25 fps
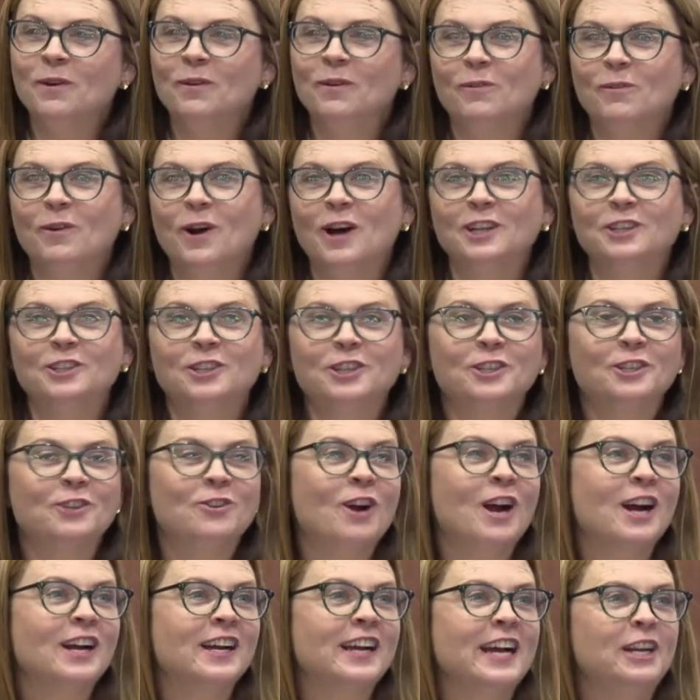Walter
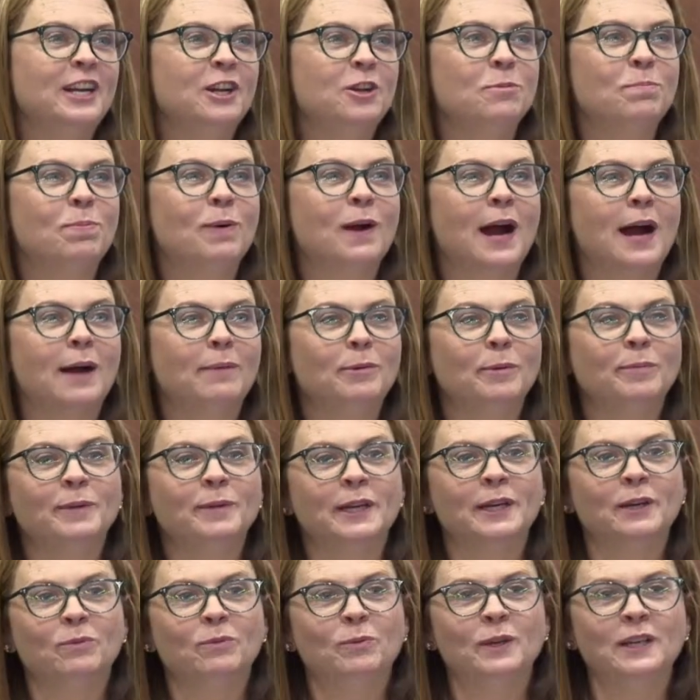Cronkite, who
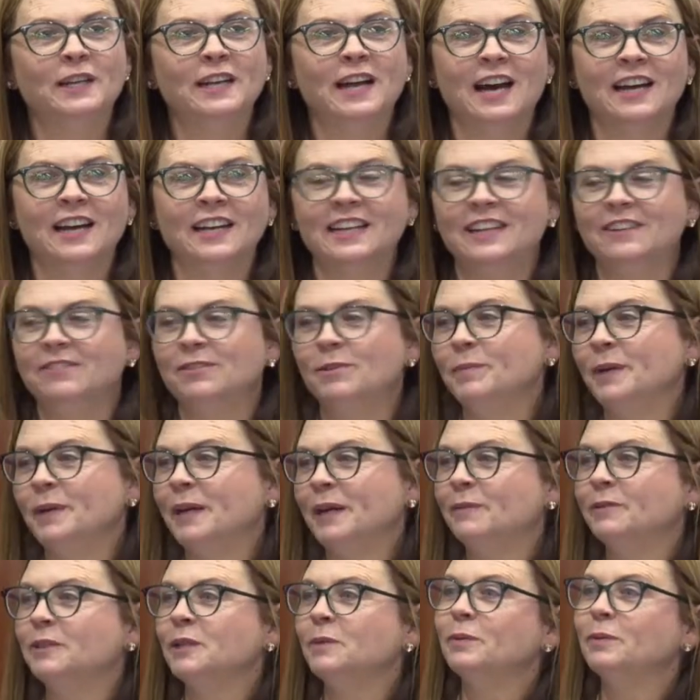probably would not even be
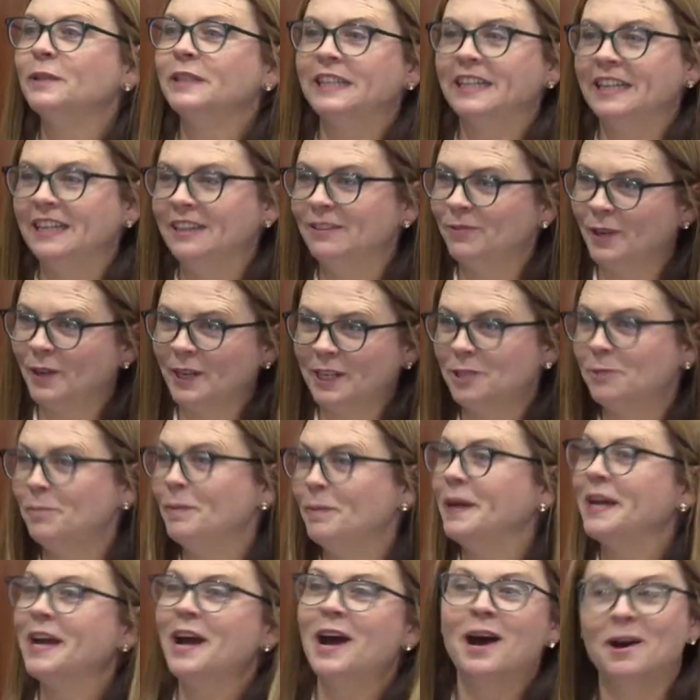able to believe what has
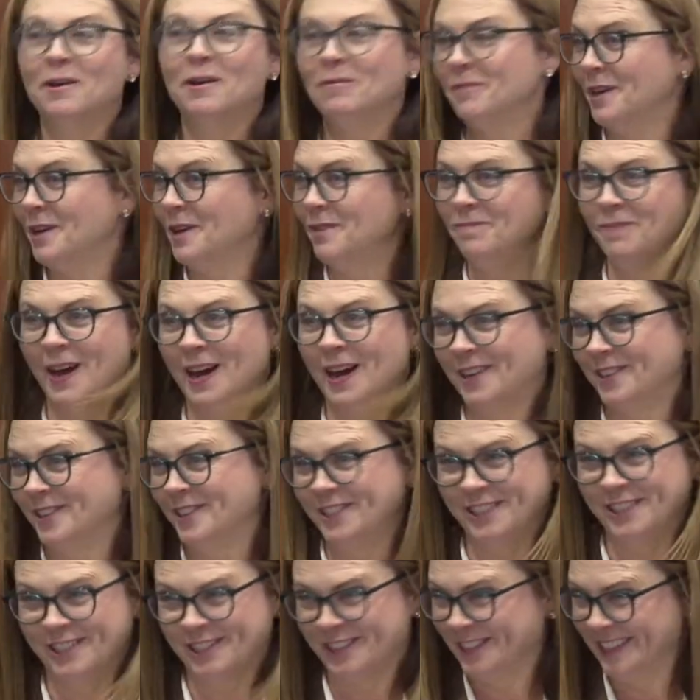become of modern
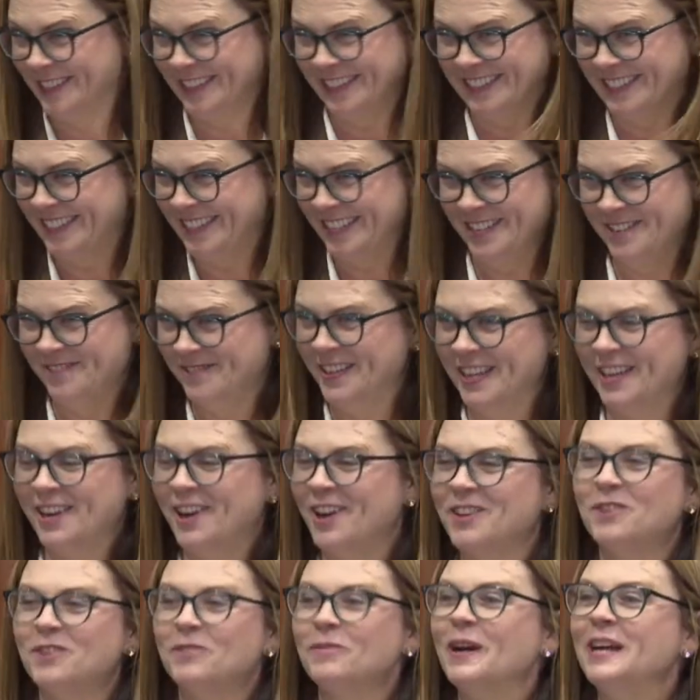journalism and
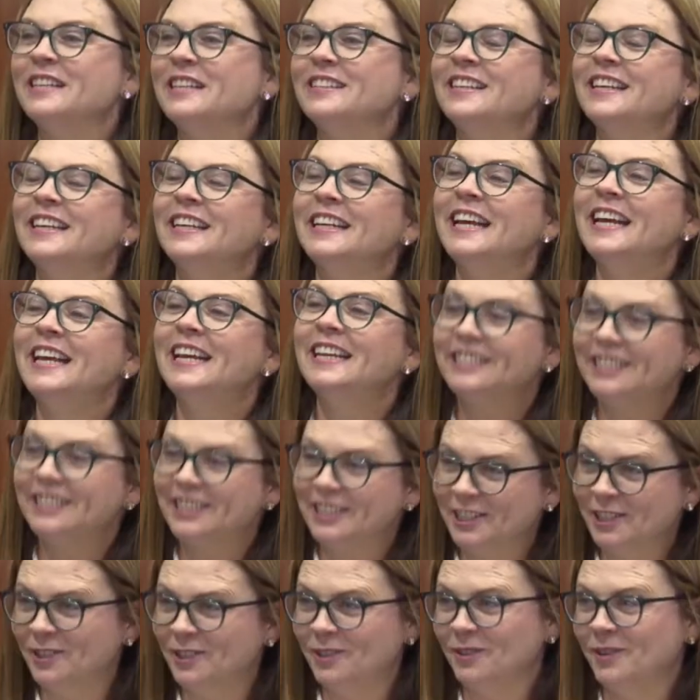all the ways that it
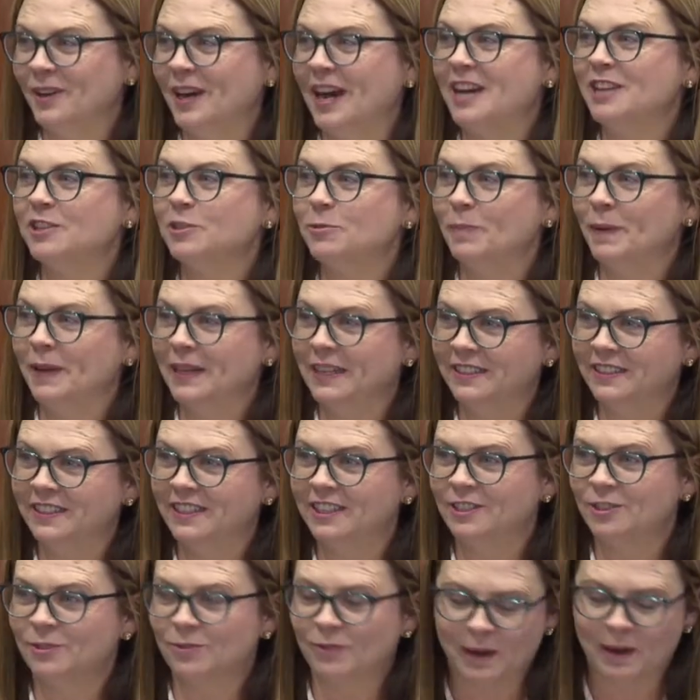too has been
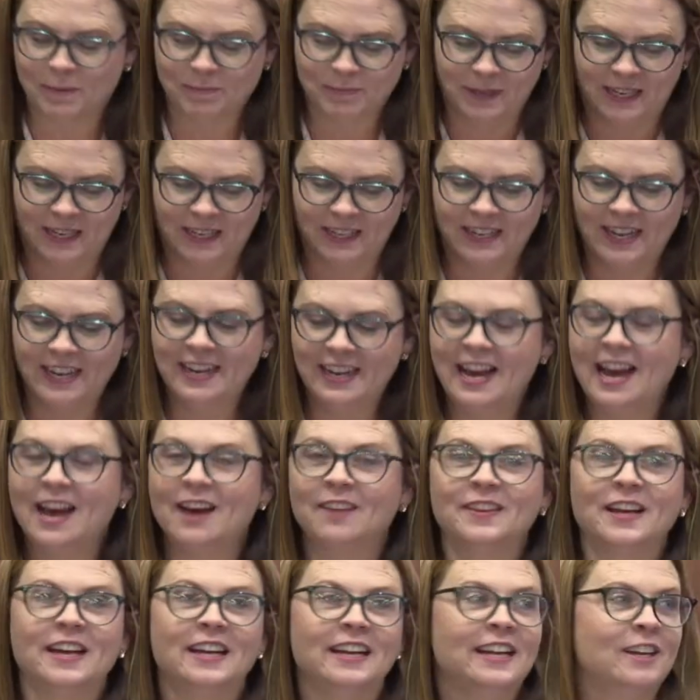disrupted and how
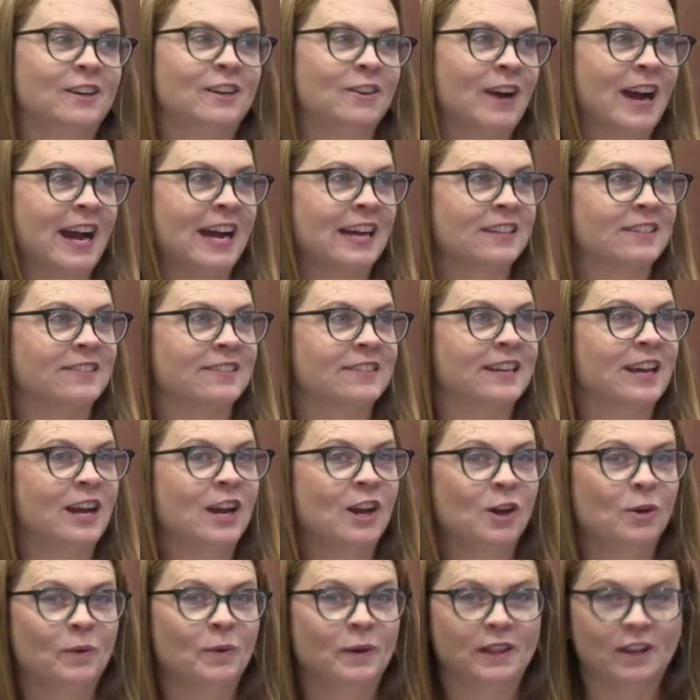that interacts
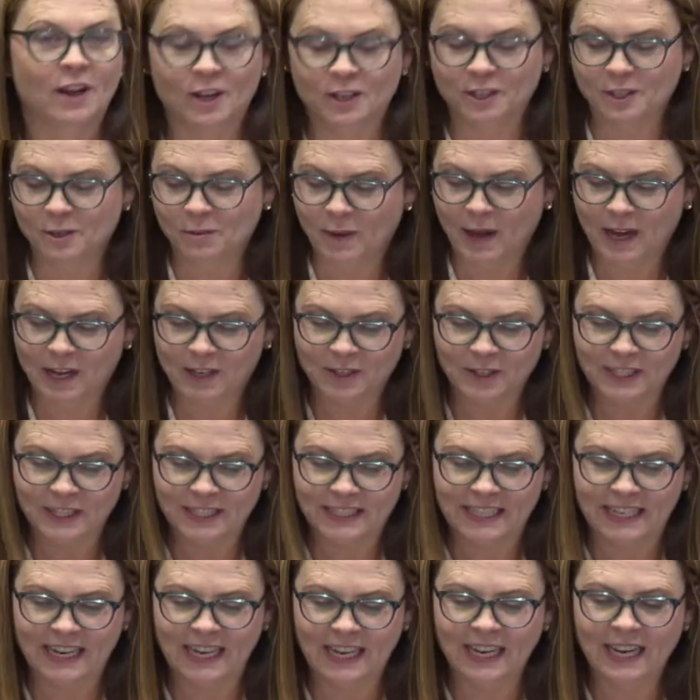with our
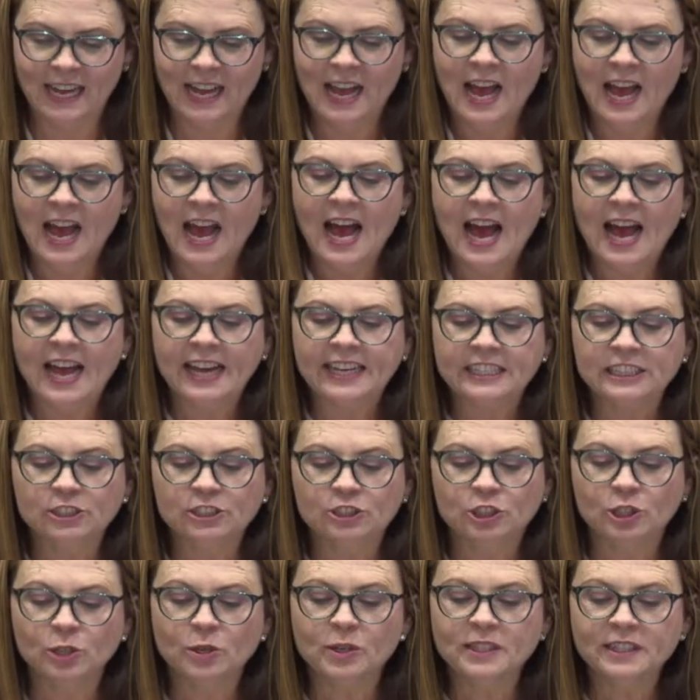democracy. I can
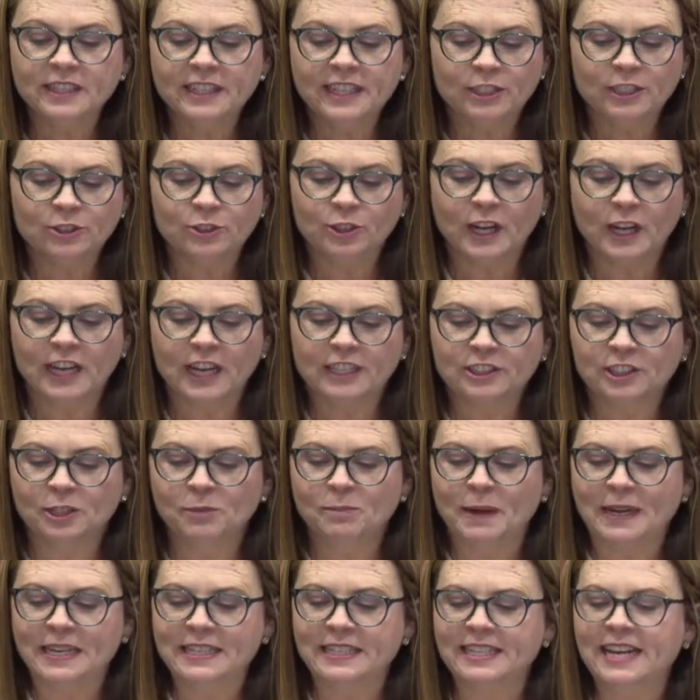shorten the introduction
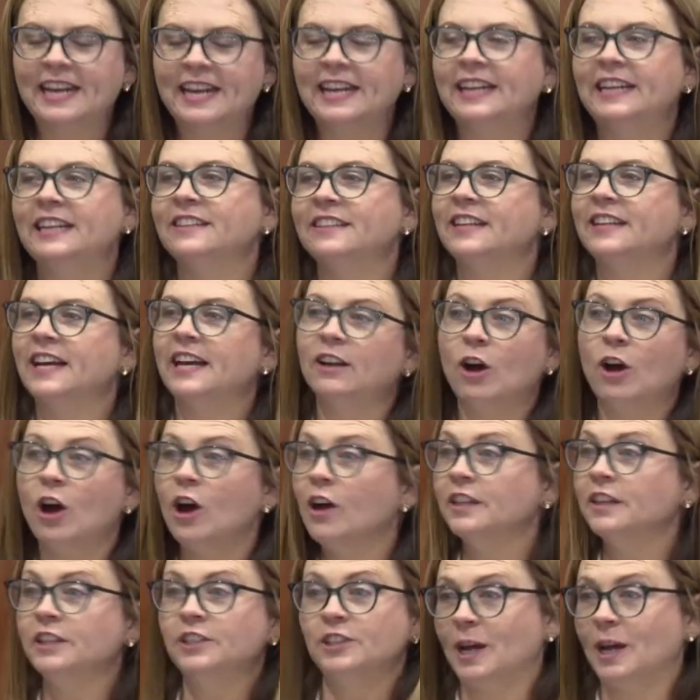by saying he's had
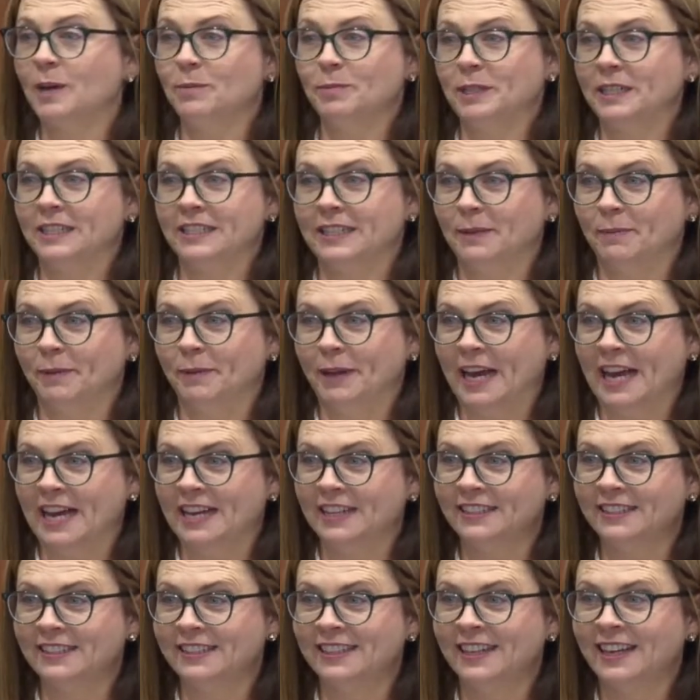all the jobs at
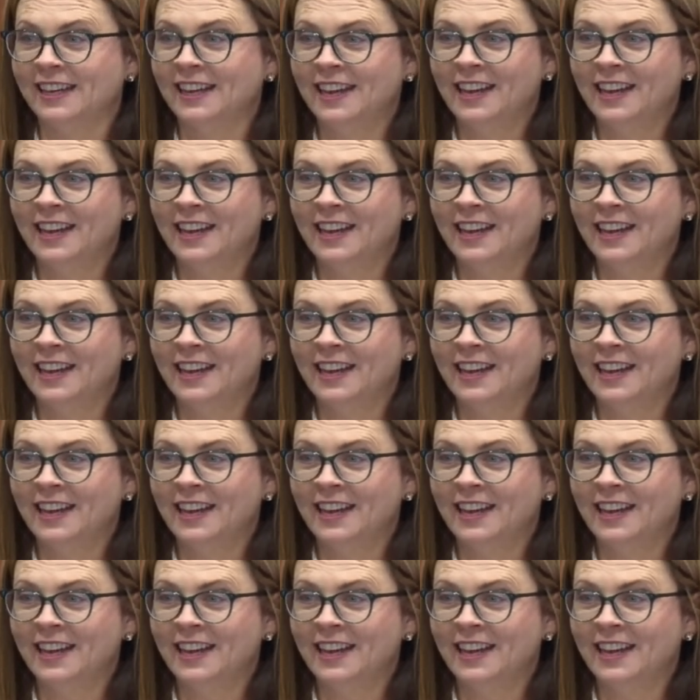CBS,